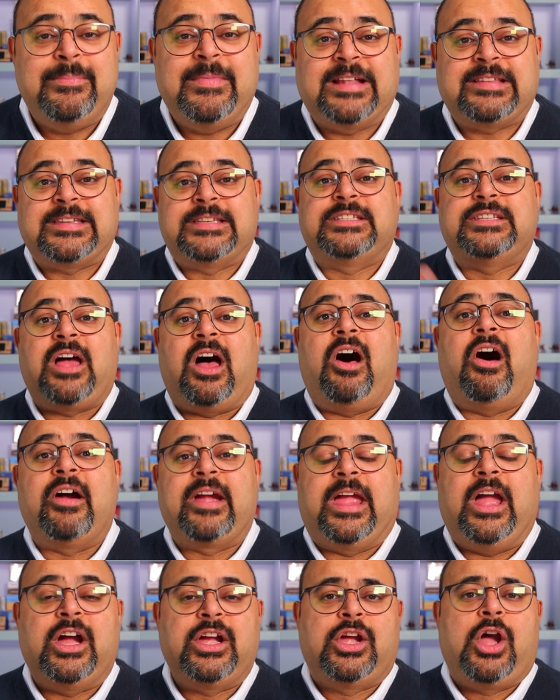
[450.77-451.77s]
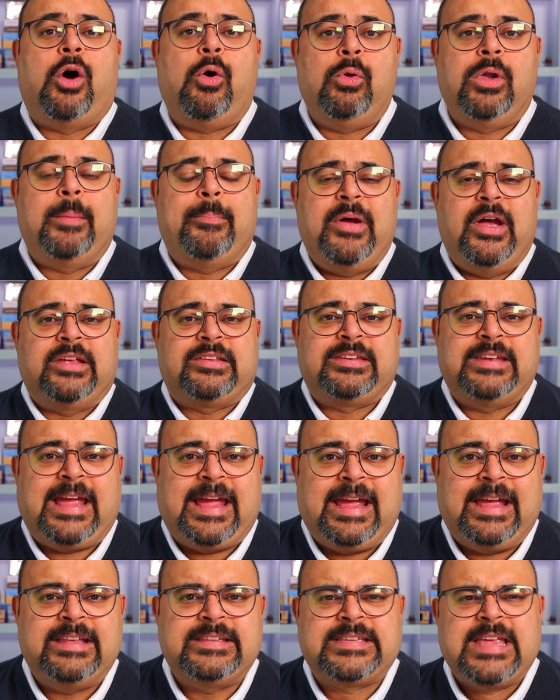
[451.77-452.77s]
That's a target, a goal a person
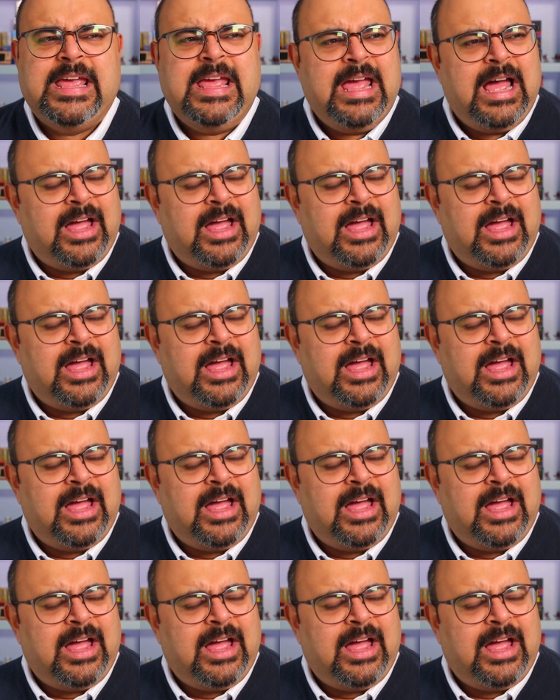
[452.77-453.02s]
has.